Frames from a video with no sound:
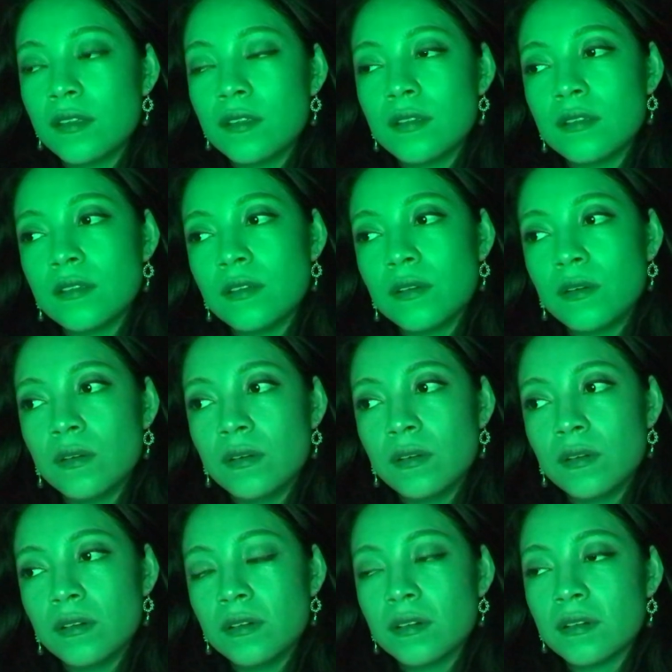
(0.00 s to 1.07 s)

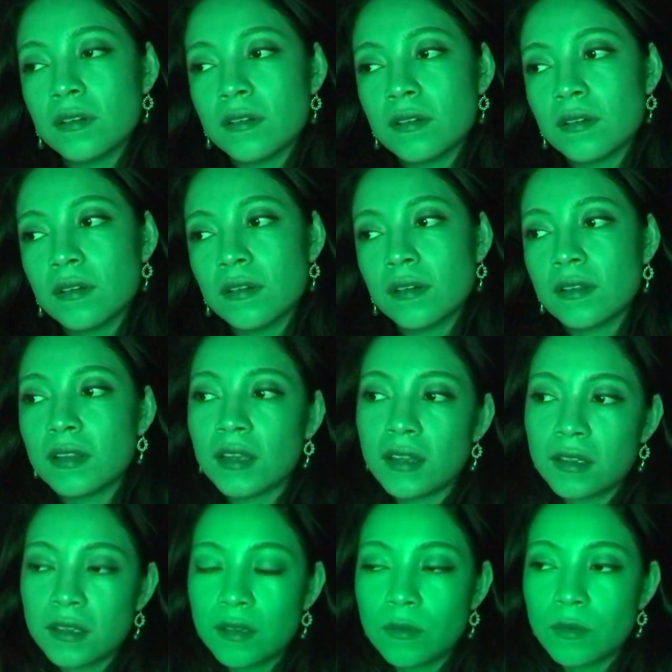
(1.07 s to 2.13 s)
So then
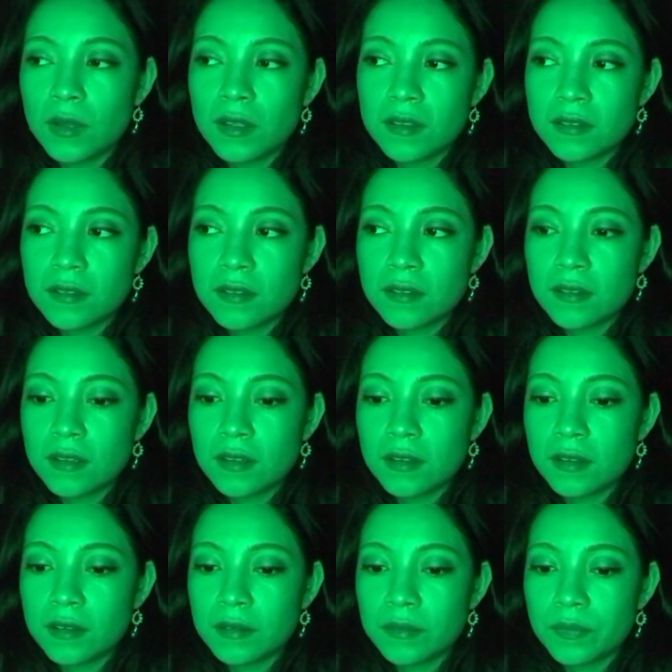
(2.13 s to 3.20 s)
he was
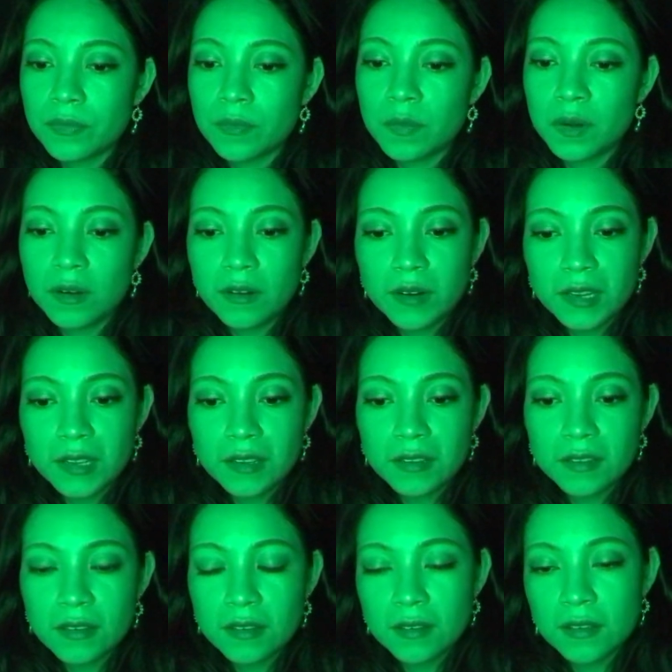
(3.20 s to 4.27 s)

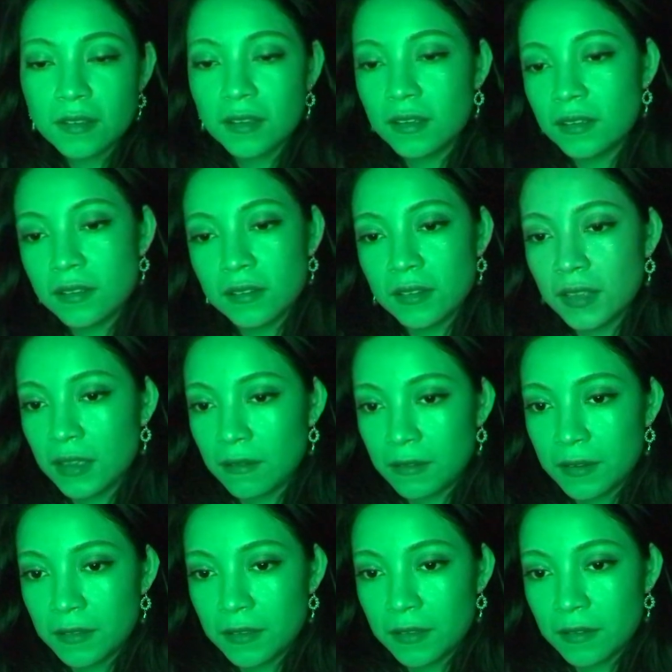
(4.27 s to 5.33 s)
buried and
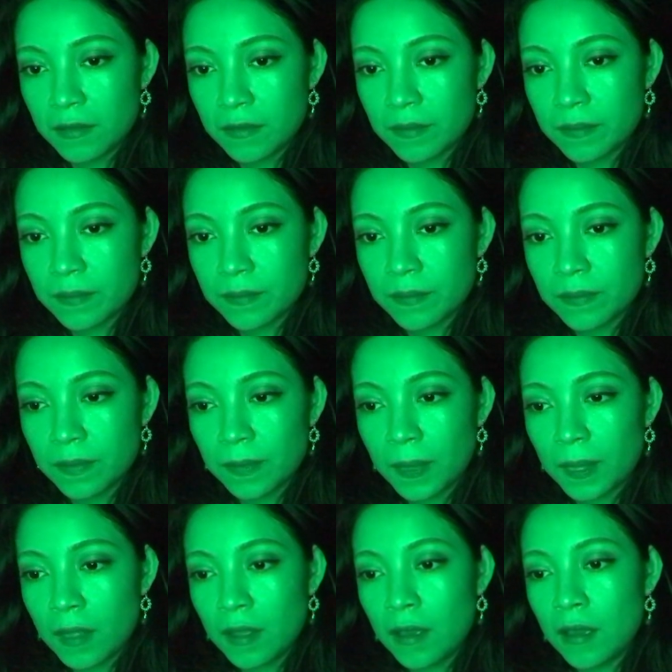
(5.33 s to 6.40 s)
everything.
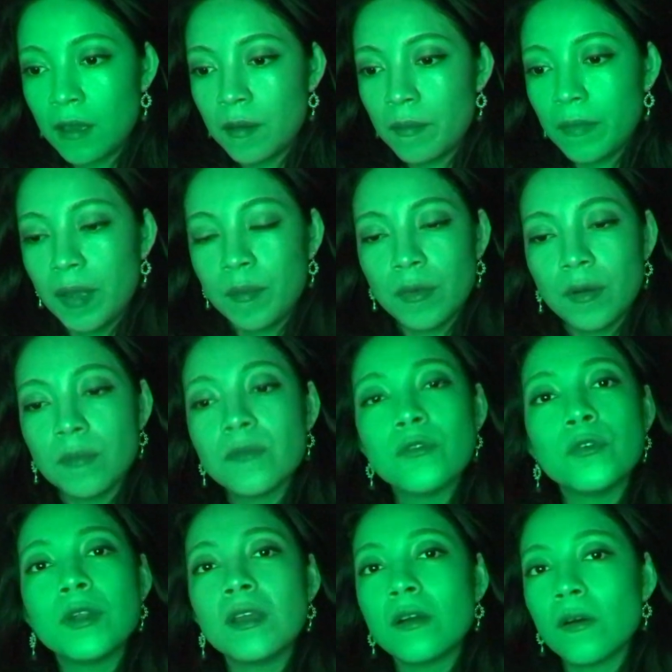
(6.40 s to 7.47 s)
My mom
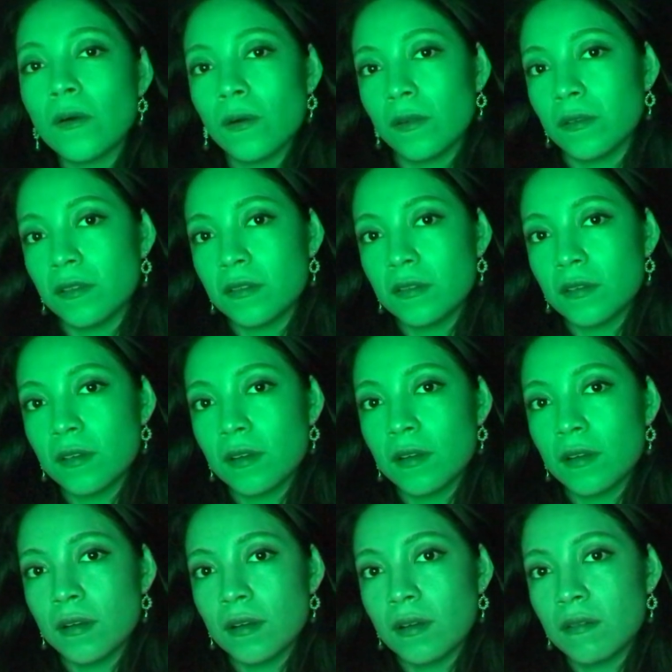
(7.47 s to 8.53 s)
recalls
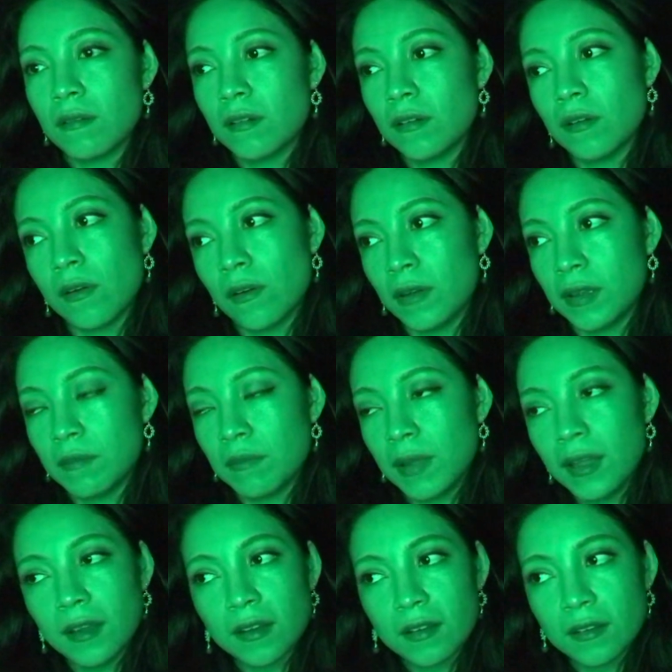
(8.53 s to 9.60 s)
going
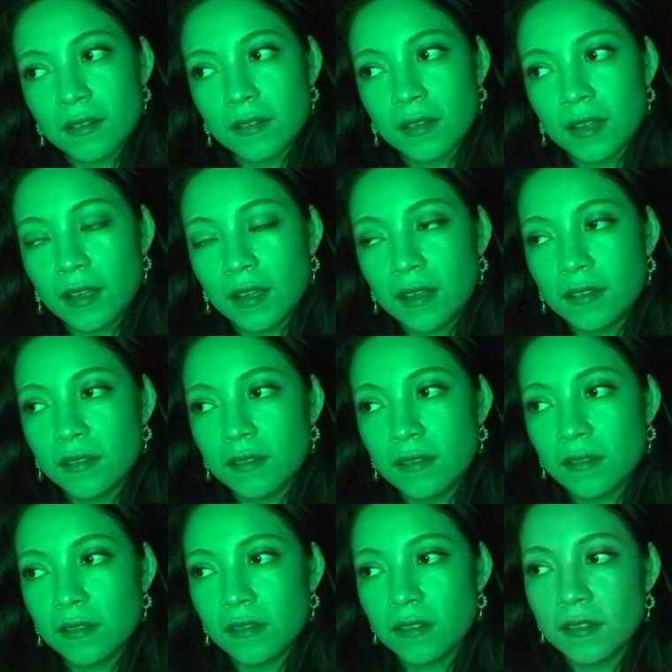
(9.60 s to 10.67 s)
back and
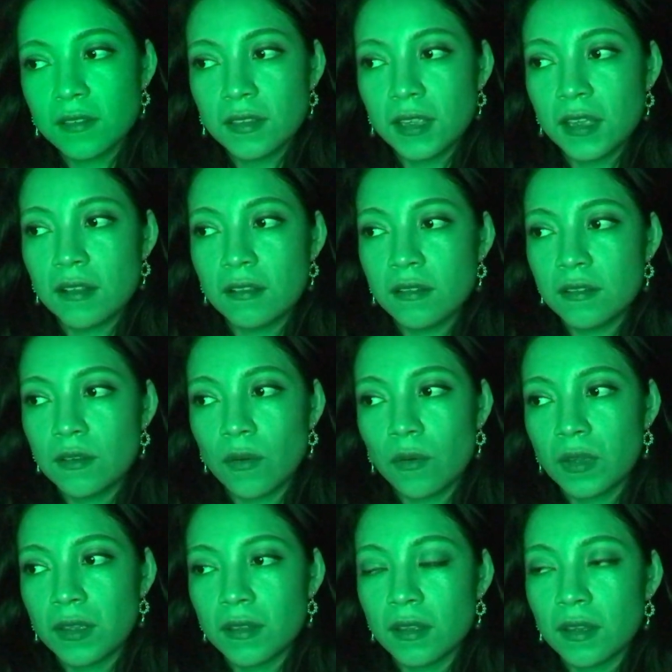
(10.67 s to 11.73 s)
still
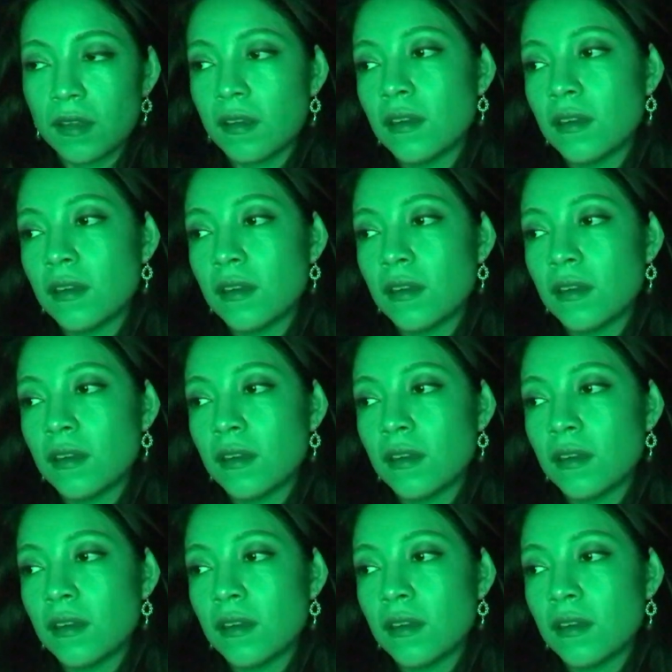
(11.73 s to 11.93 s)
sewing the